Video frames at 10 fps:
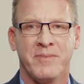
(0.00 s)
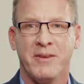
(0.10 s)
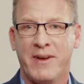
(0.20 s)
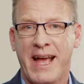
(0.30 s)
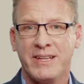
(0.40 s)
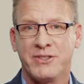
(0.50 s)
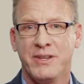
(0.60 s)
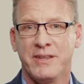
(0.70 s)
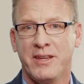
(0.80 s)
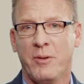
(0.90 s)
If I ask
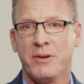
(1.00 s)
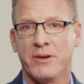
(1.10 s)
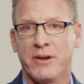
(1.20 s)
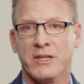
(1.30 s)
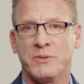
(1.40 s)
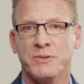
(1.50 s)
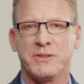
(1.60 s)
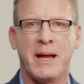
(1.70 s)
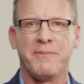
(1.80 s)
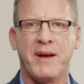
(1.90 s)
you to tell me your
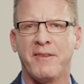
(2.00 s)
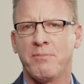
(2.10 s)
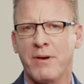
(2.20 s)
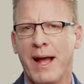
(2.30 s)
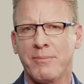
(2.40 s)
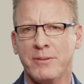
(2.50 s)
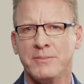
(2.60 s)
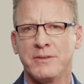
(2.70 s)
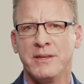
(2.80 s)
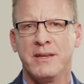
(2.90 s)
customers' top 5
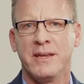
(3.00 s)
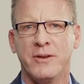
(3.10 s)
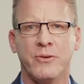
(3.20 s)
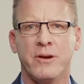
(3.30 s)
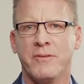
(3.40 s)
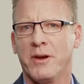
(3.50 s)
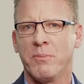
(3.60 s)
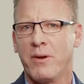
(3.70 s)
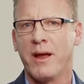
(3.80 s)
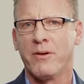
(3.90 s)
problems in order of
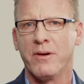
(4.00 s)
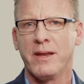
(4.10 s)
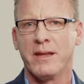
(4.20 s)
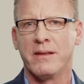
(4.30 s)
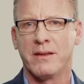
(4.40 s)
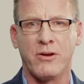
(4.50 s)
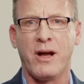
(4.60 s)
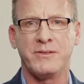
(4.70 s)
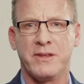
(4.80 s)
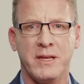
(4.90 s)
their priority and the
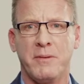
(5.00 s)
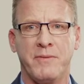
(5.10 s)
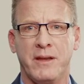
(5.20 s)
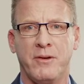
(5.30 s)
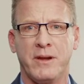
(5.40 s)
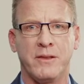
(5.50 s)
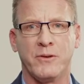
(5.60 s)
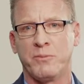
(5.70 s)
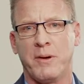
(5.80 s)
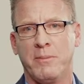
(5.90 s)
cost to them if they don't get
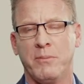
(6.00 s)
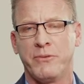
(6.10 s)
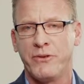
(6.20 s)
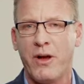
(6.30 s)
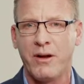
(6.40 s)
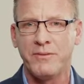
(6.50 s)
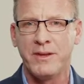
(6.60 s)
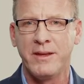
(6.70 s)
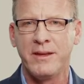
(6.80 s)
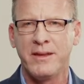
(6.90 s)
those problems
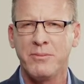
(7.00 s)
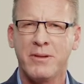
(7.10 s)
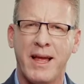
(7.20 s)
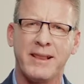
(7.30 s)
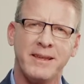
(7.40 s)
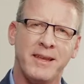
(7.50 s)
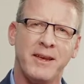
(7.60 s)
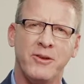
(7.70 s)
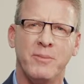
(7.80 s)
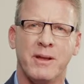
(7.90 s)
solved, it would likely
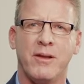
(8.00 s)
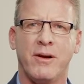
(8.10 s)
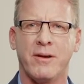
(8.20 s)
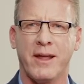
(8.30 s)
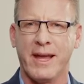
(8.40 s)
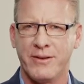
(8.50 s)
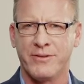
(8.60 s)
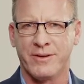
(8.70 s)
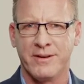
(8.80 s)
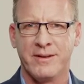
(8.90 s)
take you a bit longer to
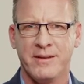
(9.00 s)
answer.